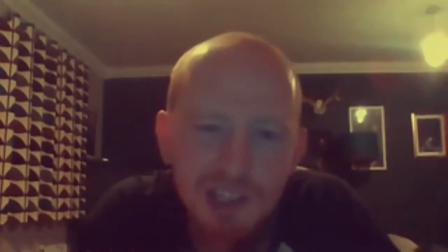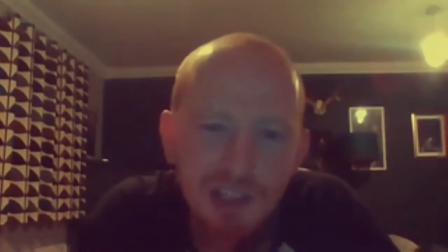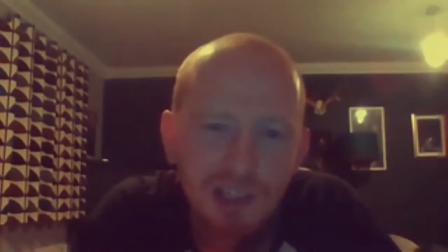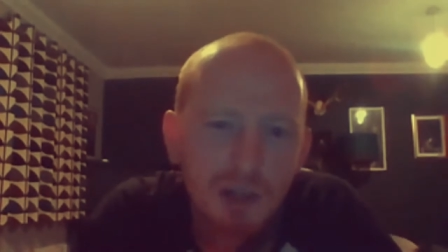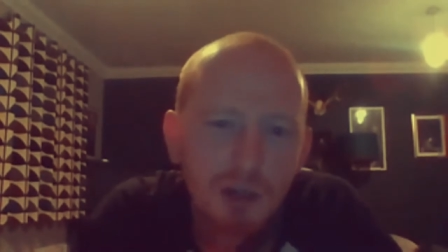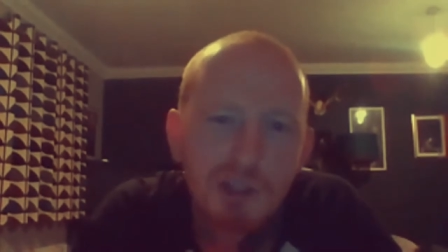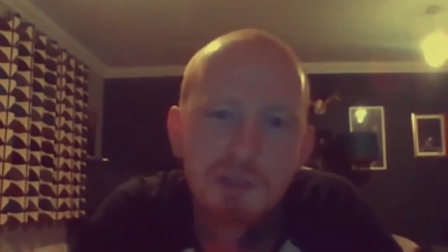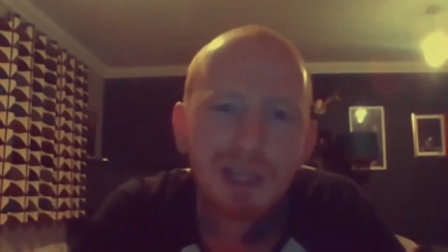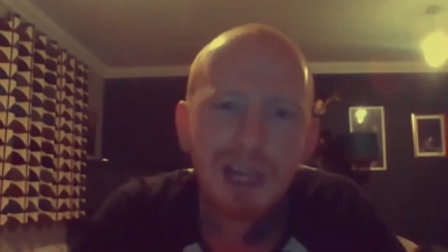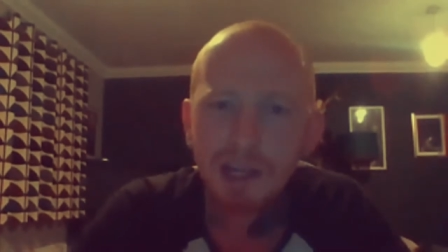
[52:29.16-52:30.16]
You know,
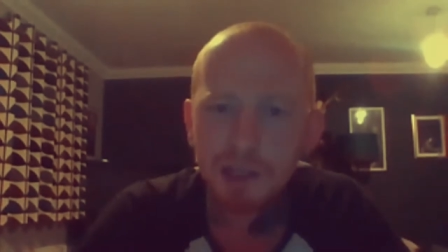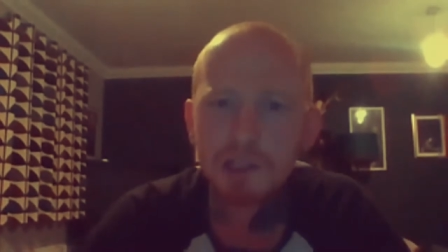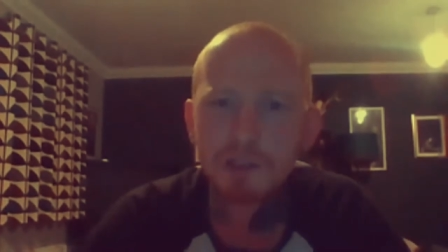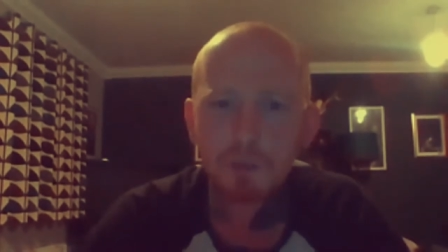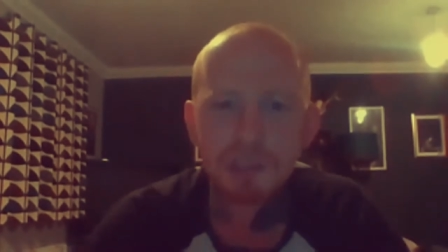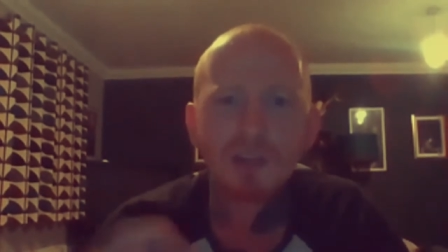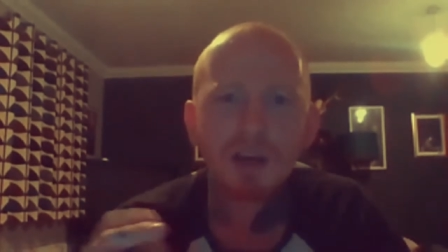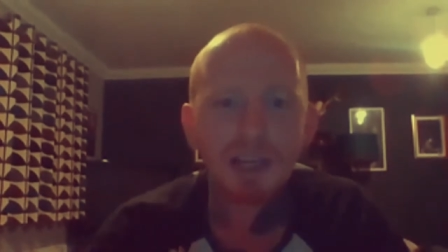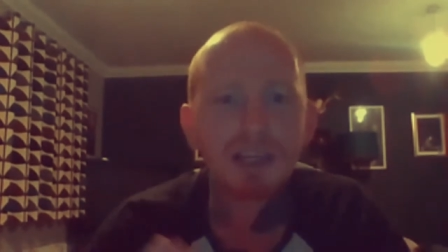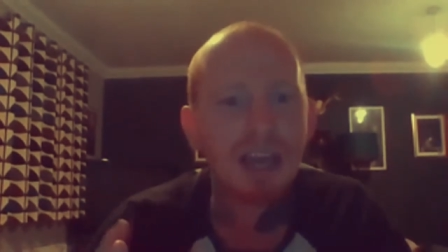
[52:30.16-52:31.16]
Crispy Lennox was
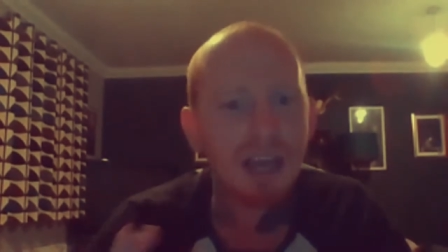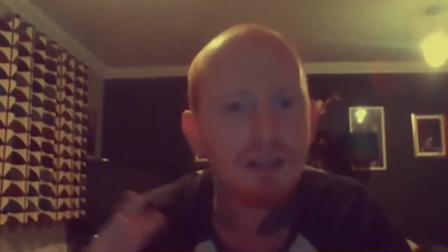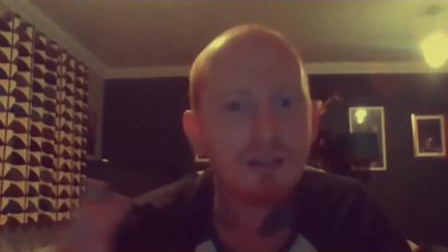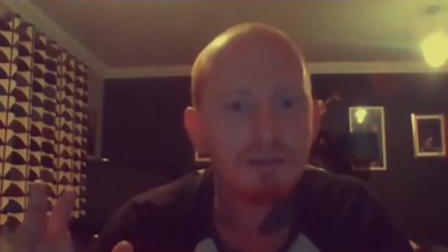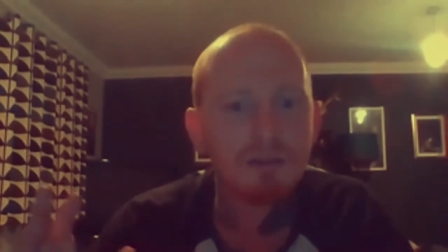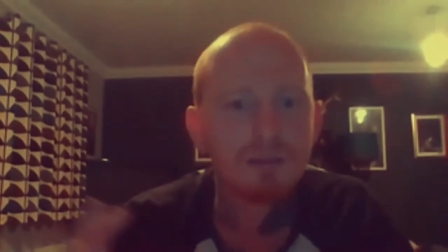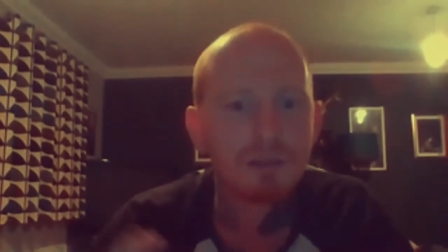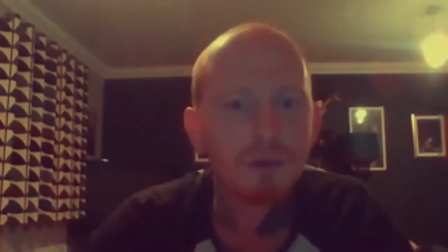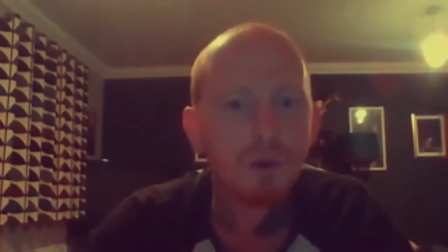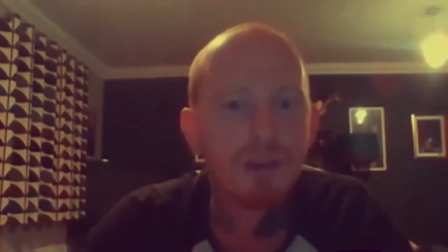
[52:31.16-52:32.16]
like getting
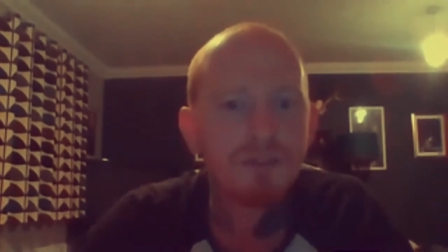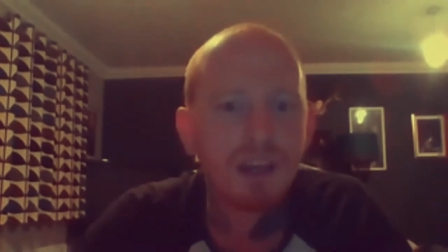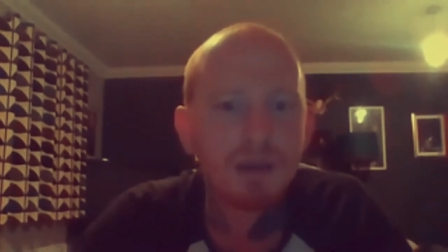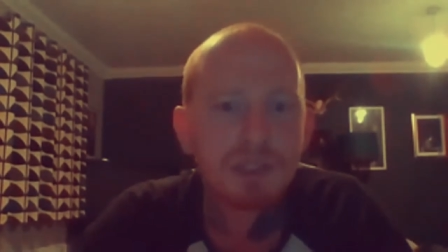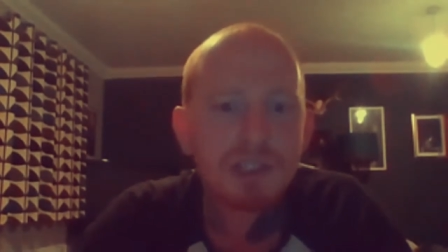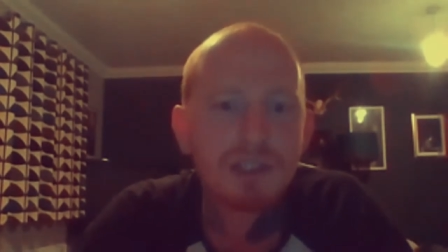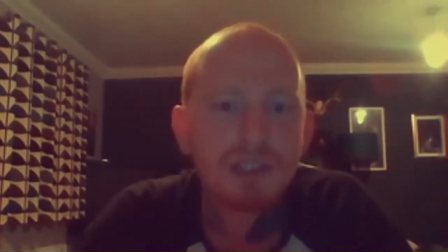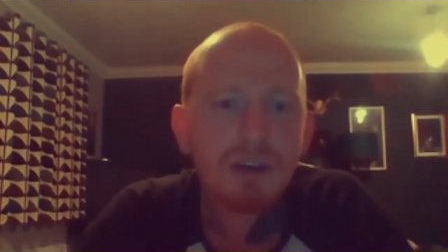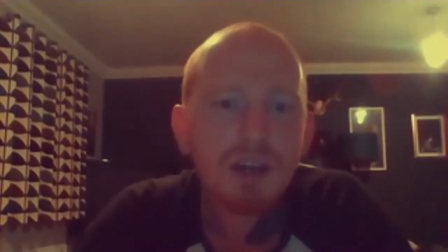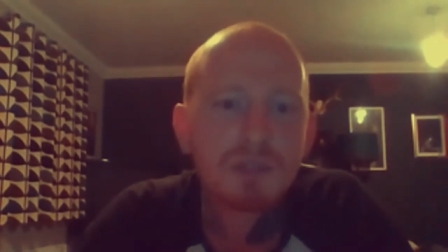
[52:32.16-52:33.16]
quite famous at the
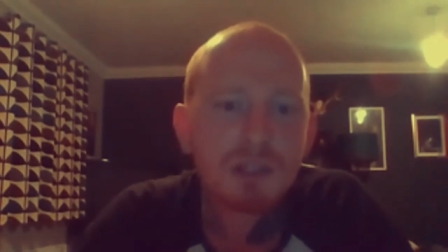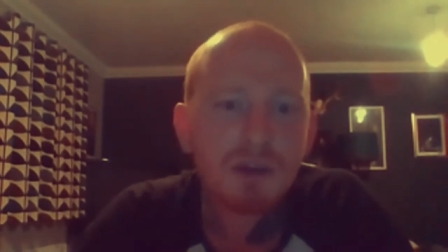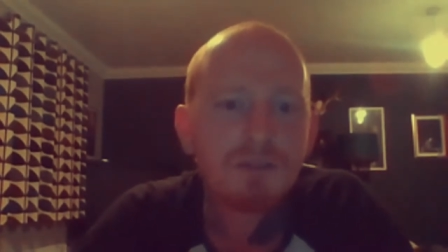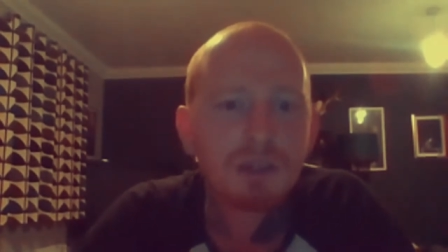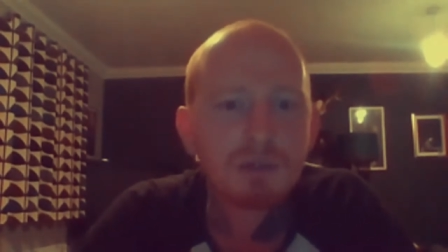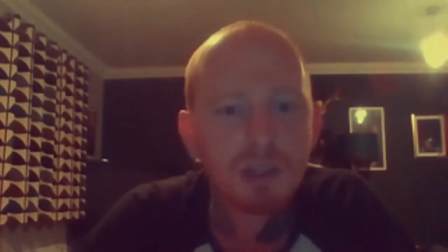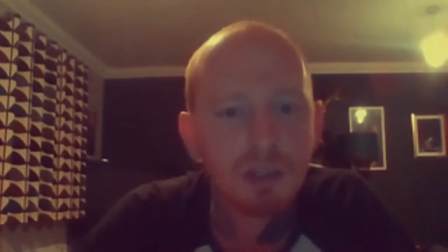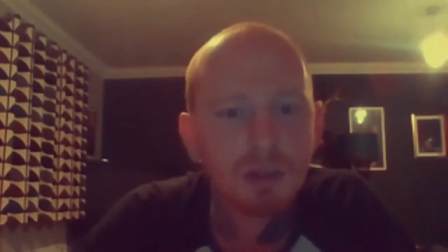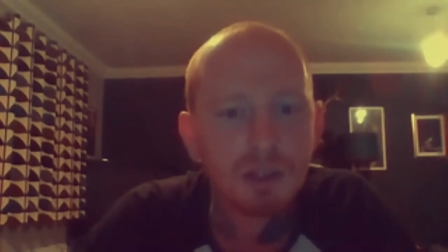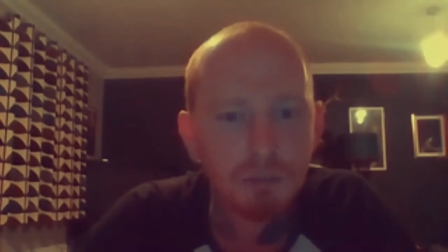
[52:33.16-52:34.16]
time, so everything was kind
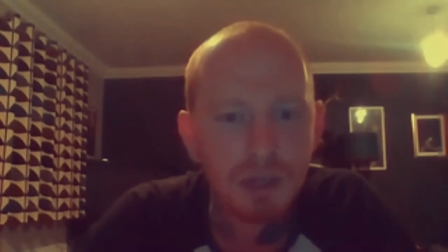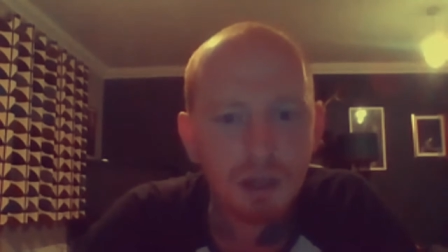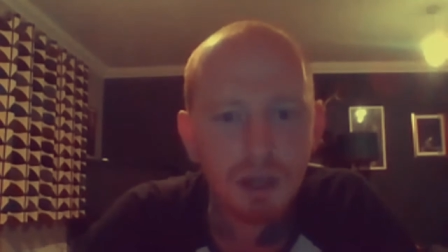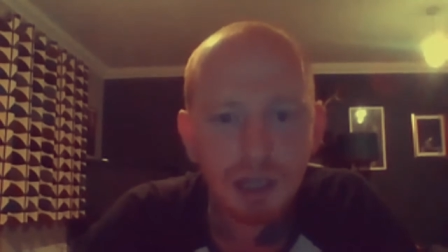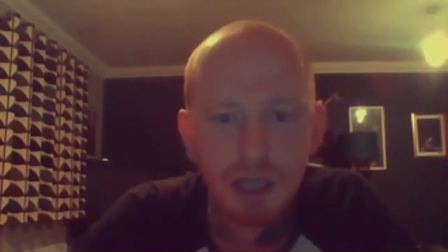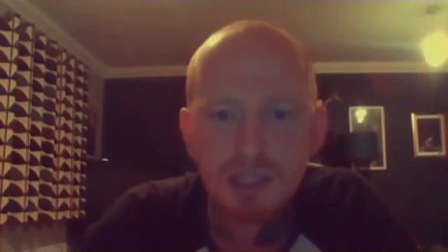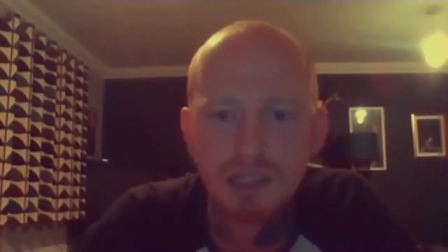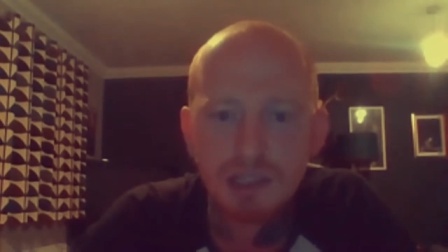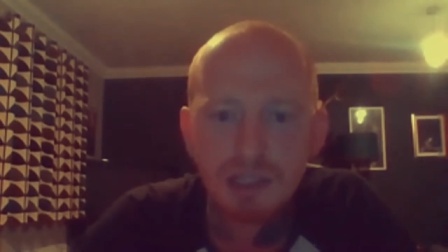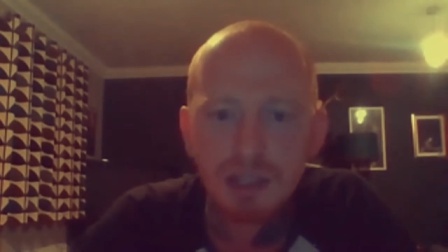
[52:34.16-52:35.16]
of looking a bit like his.